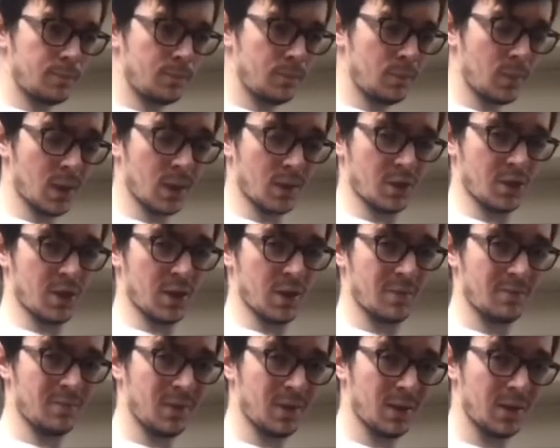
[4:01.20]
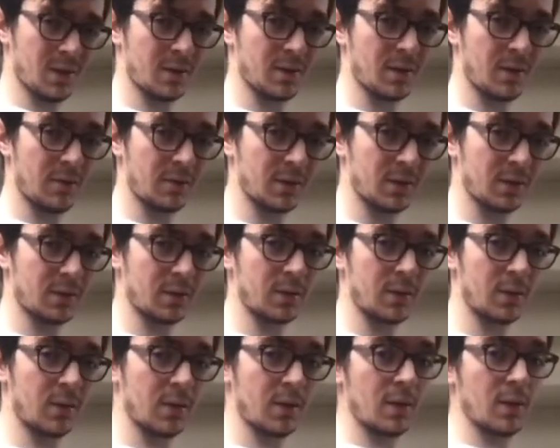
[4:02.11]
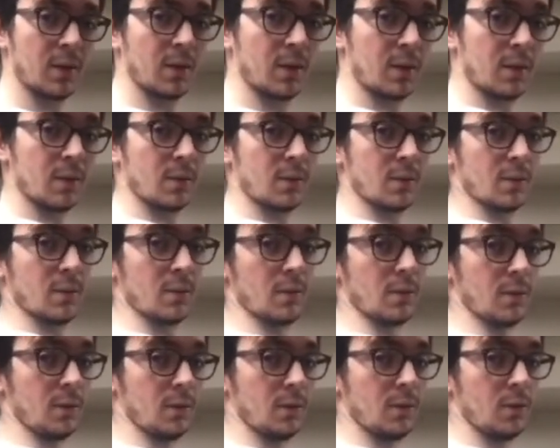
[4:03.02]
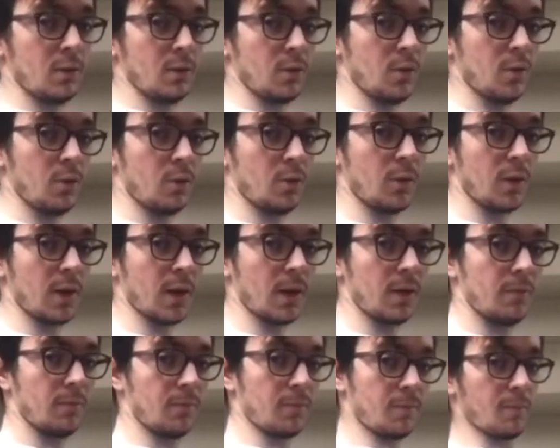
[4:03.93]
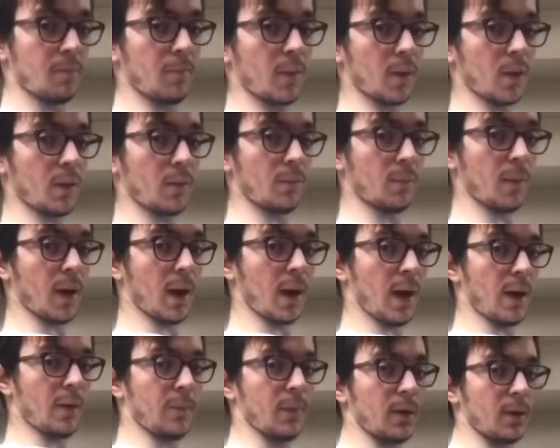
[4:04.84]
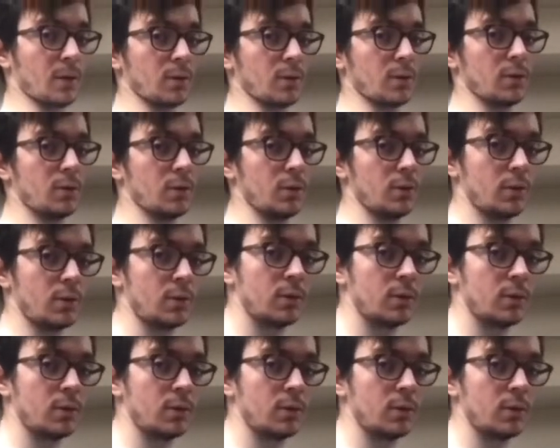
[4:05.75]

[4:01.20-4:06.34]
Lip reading: chest plates and everything to use that pop out too.